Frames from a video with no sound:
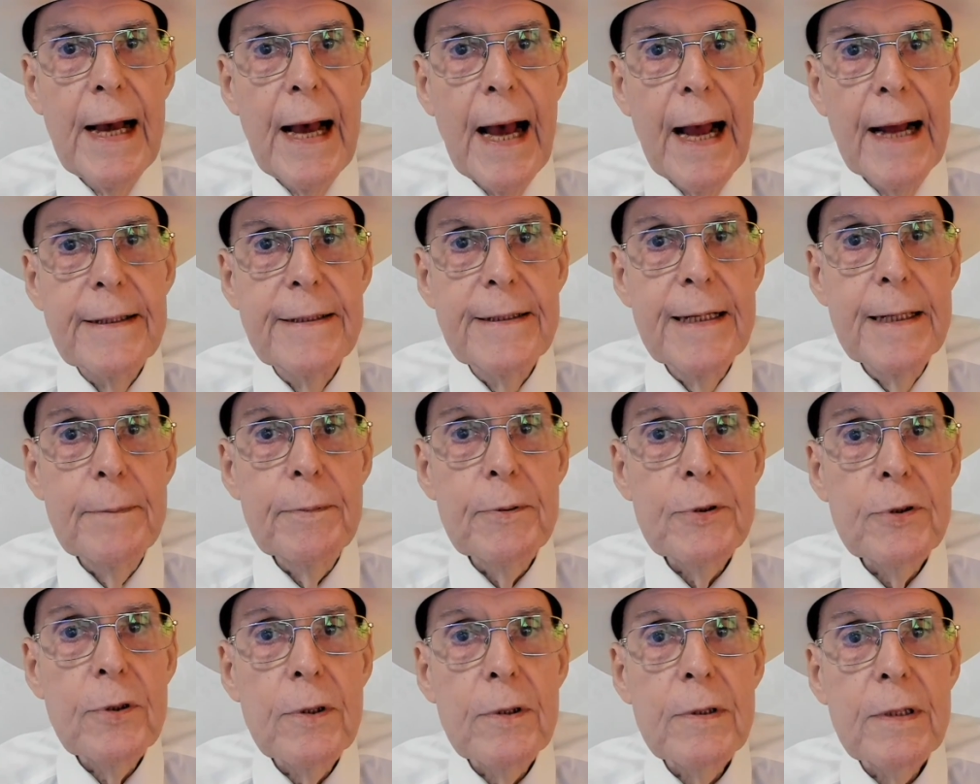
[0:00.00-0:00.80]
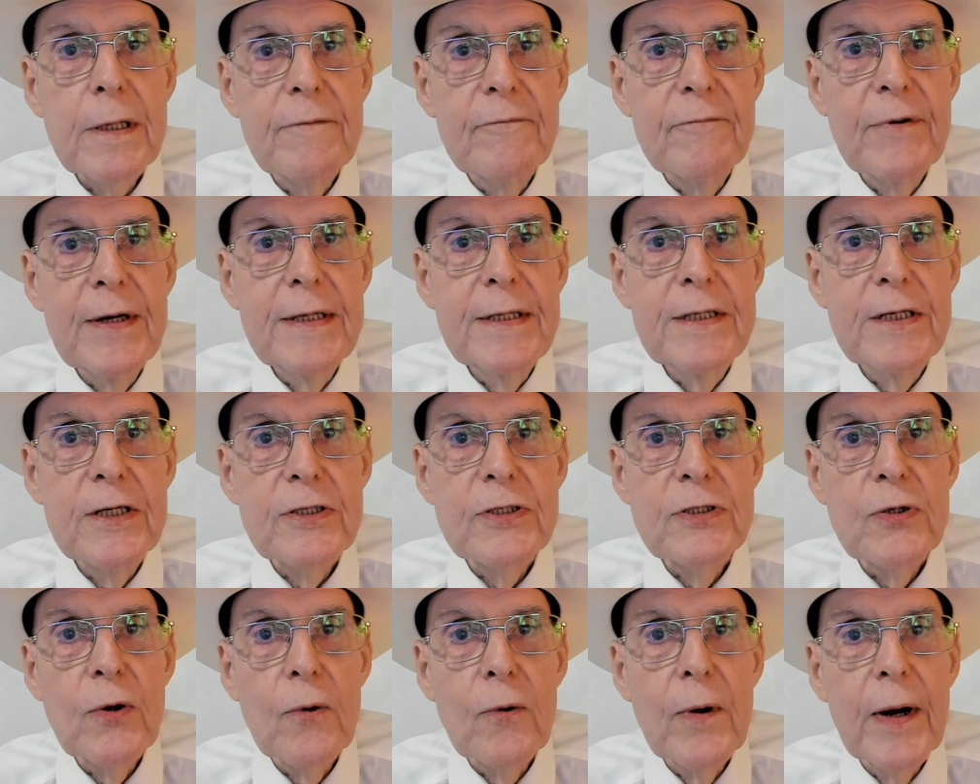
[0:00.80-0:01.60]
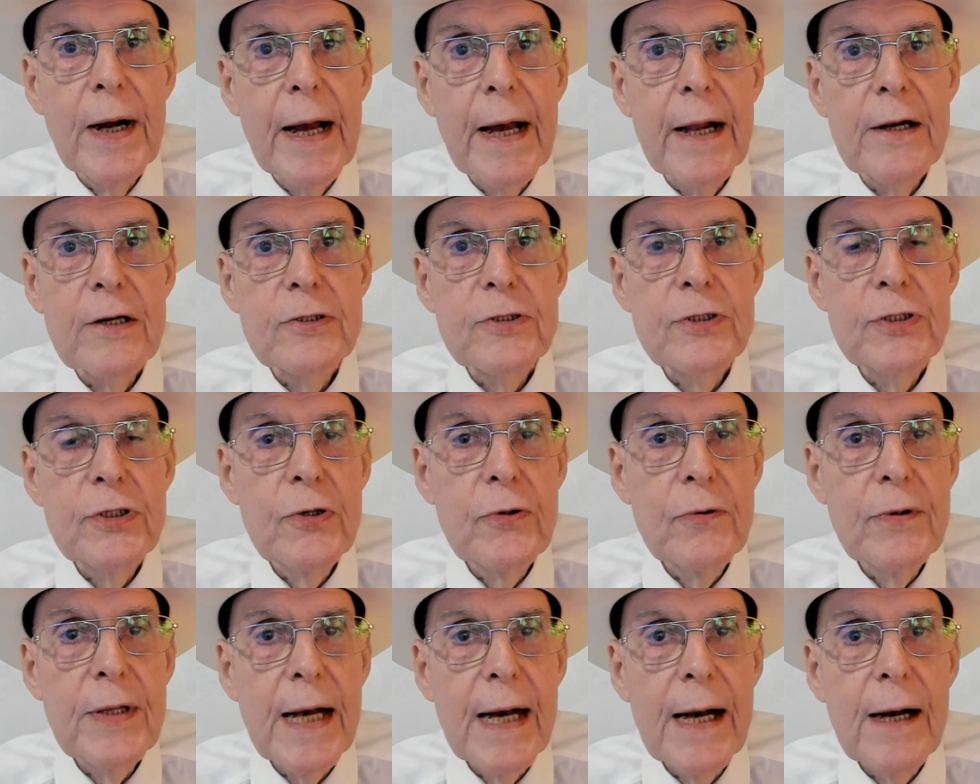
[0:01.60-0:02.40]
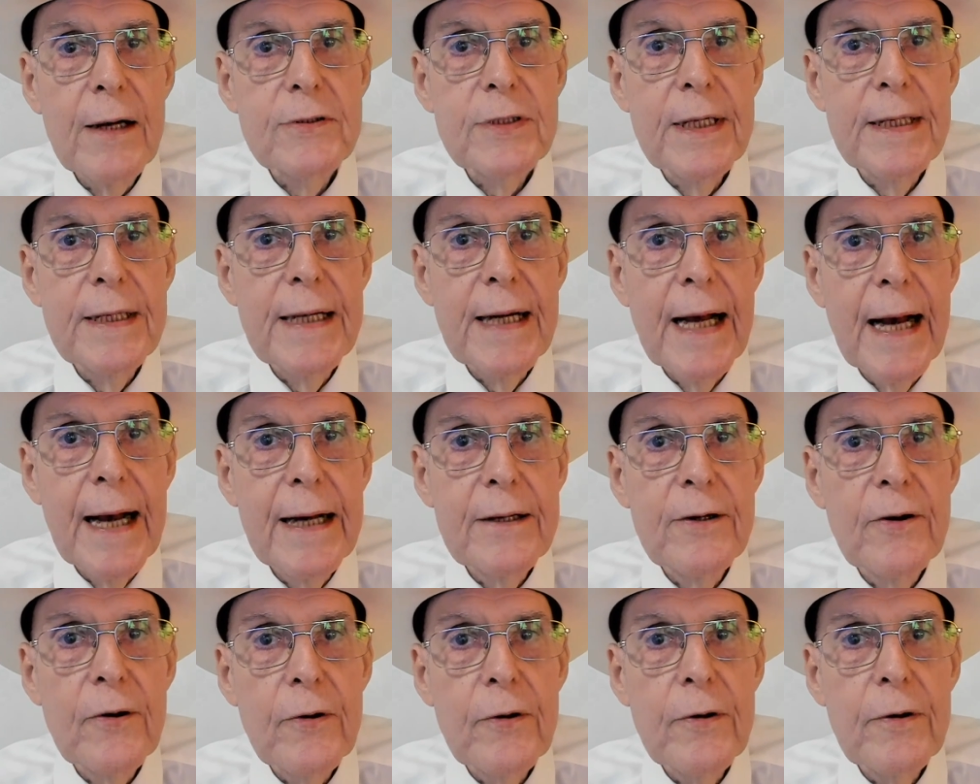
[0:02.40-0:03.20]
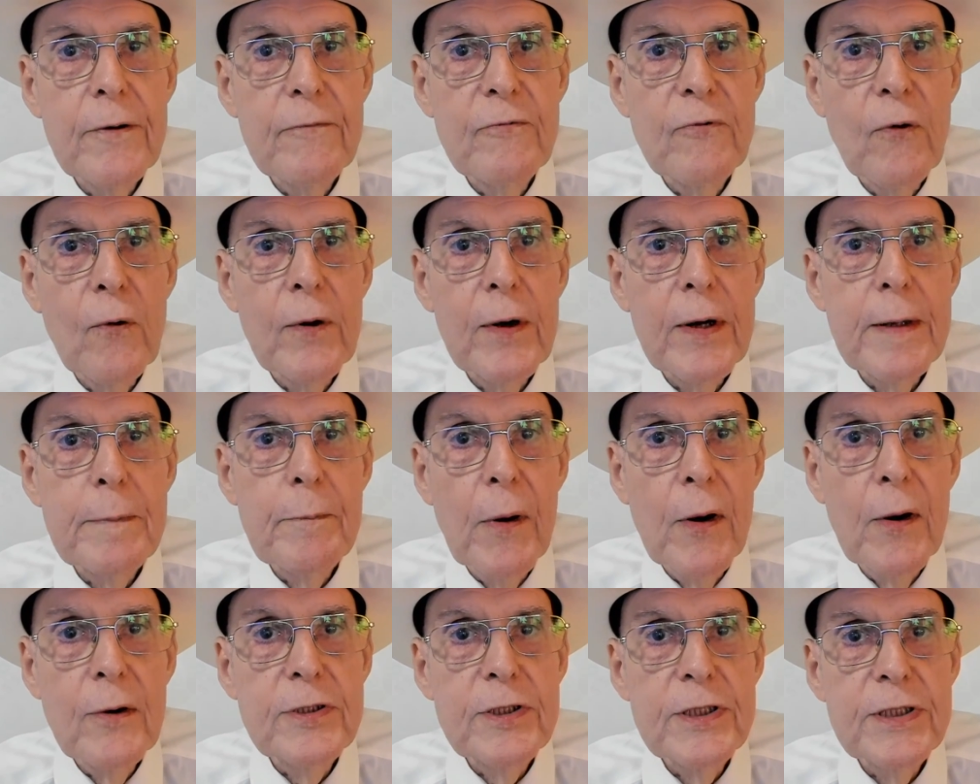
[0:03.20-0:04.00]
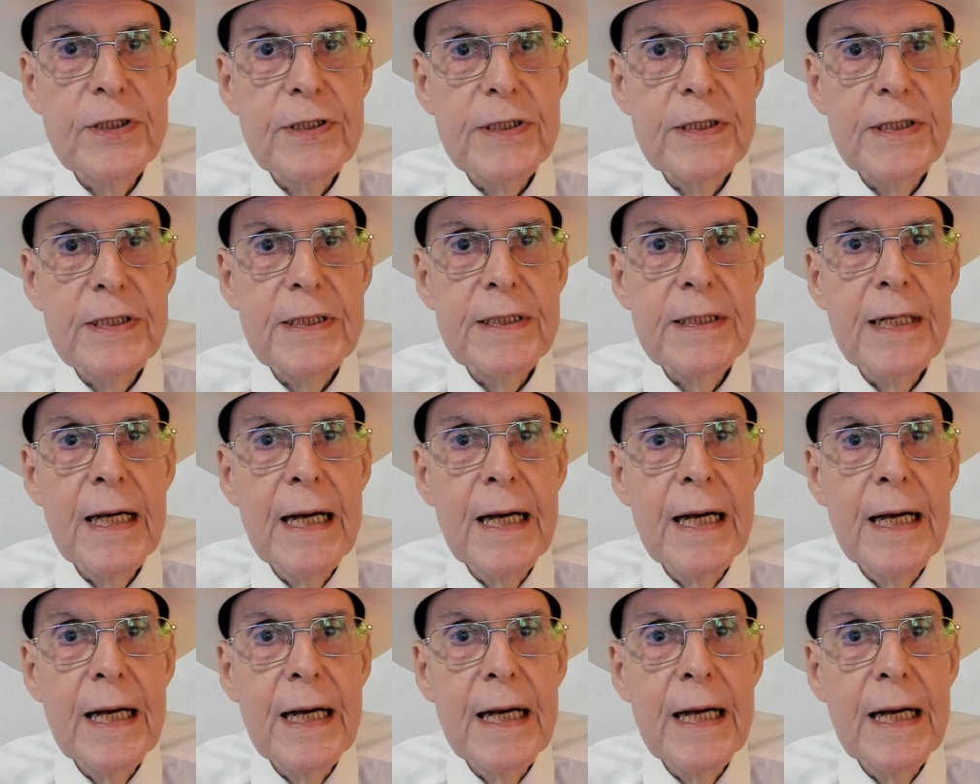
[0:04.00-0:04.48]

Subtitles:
A typical convenience store handles 2,940 purchases